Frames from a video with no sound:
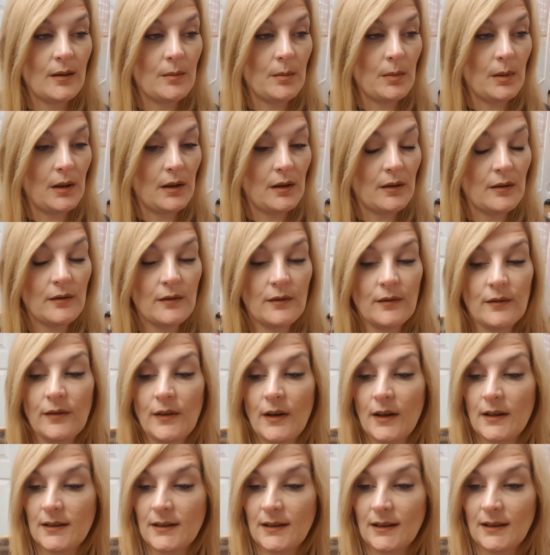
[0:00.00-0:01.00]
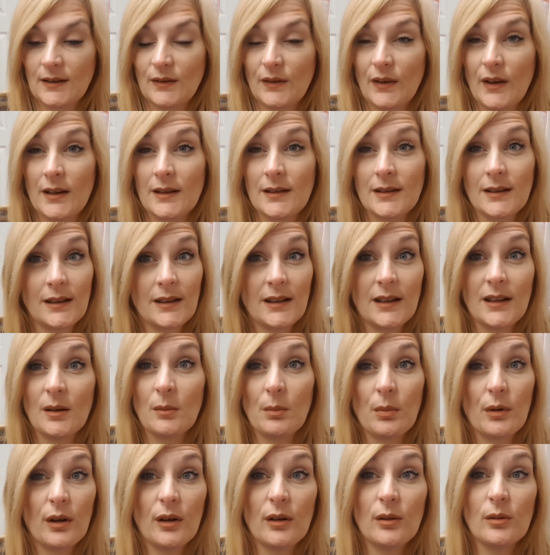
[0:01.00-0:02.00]
But first things first, I need a
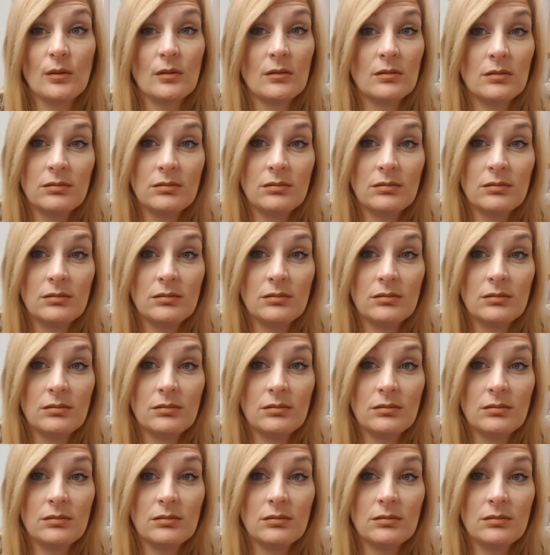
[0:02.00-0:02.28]
brew.